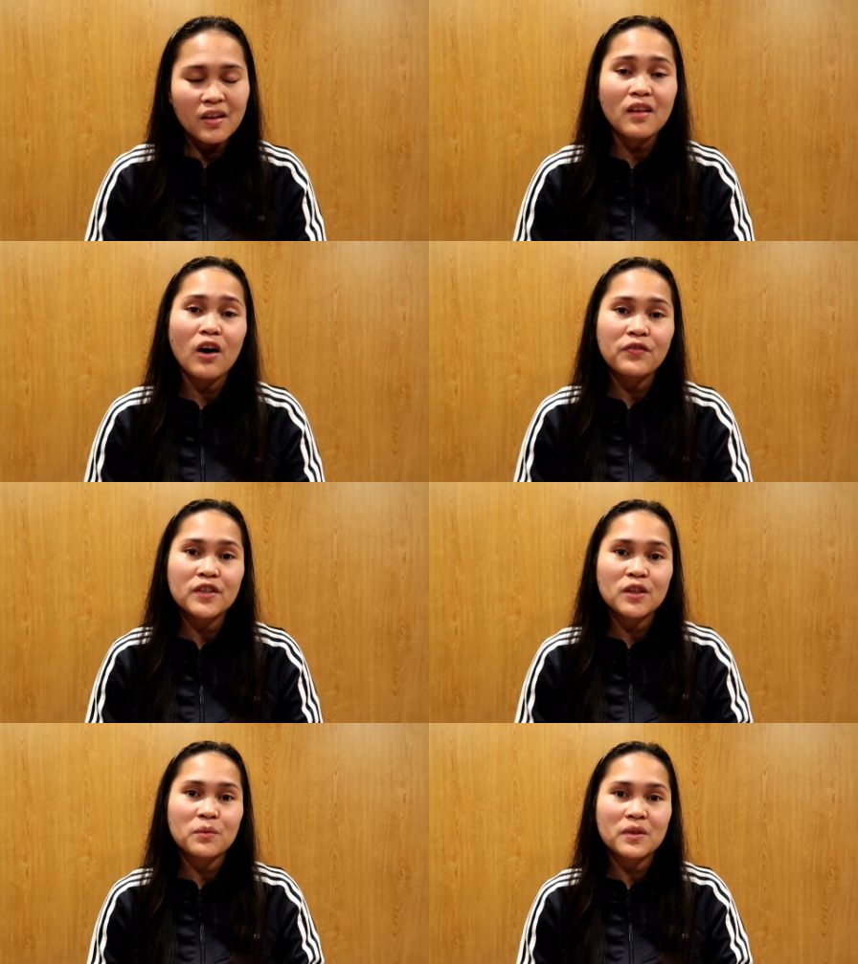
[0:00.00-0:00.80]
The
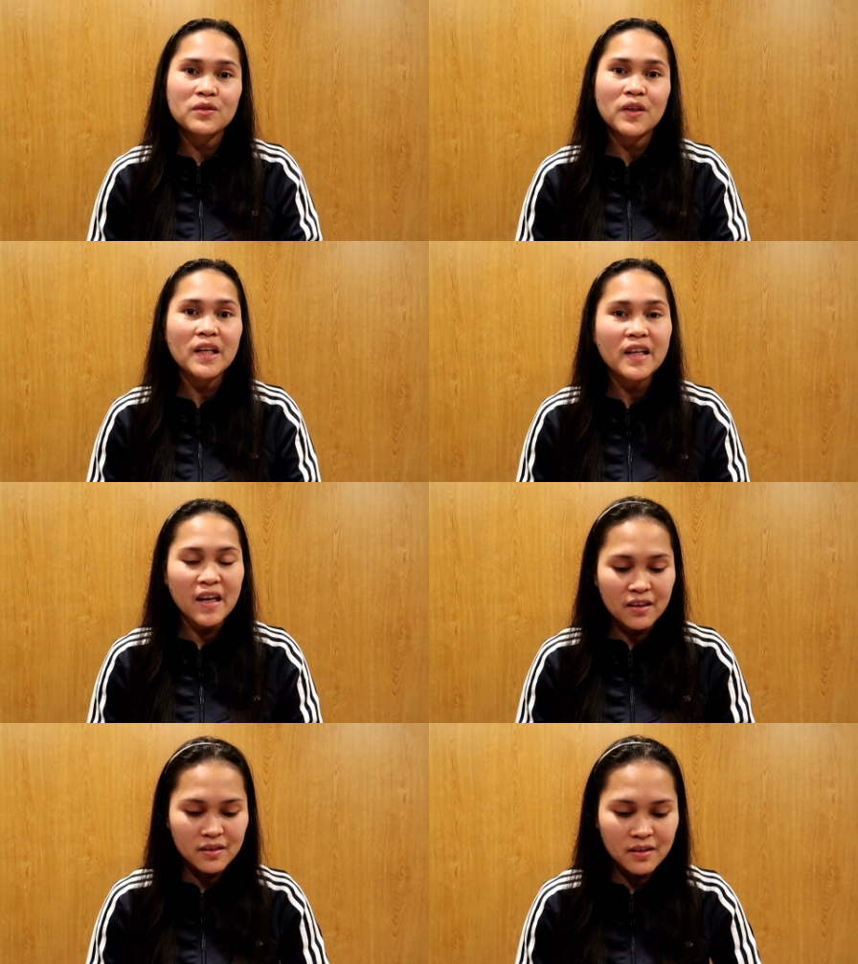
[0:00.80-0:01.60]
officer was really
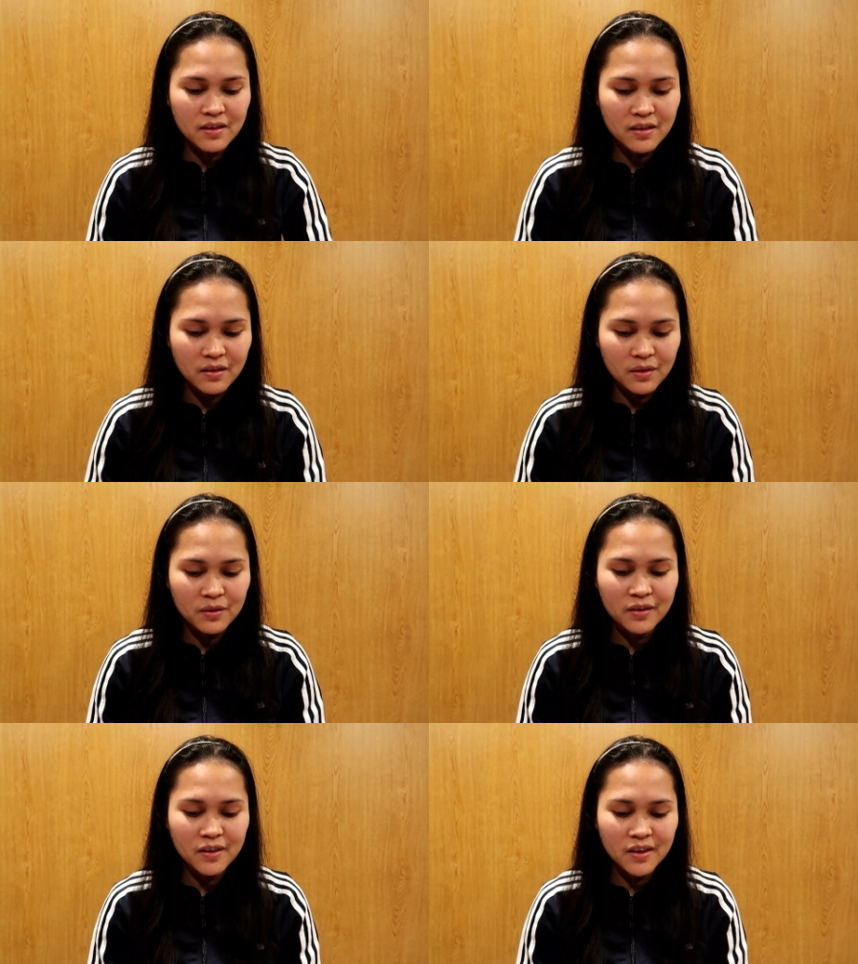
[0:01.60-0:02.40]
nice,
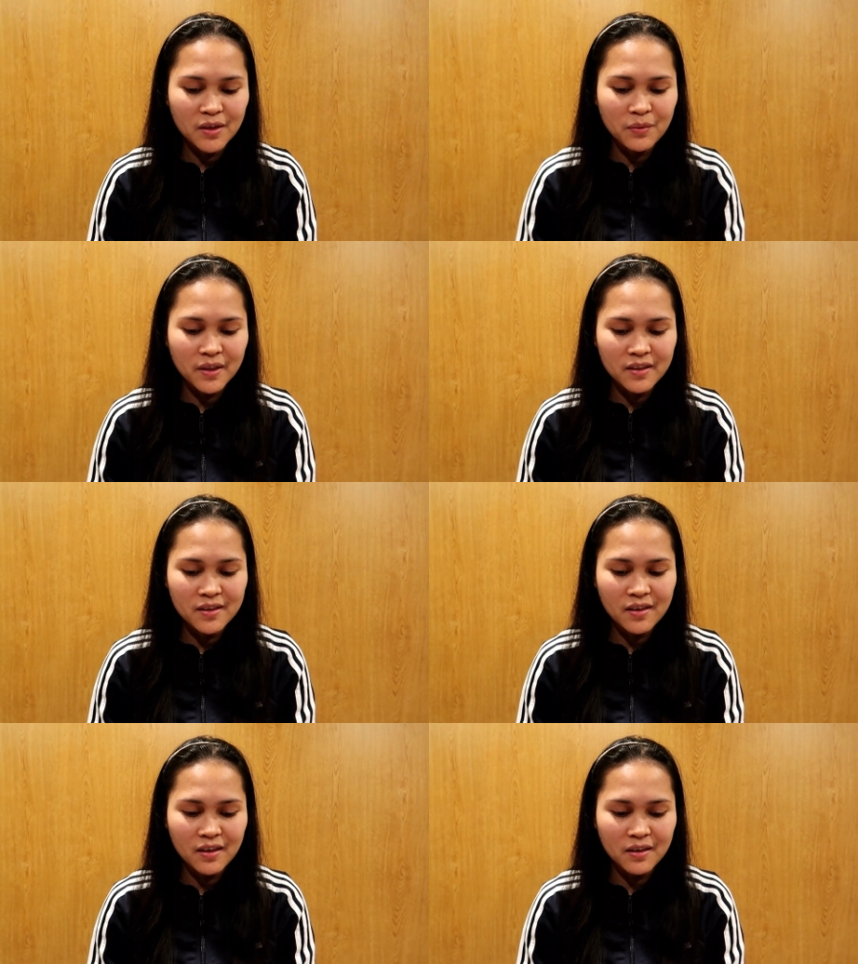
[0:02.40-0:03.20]
so it was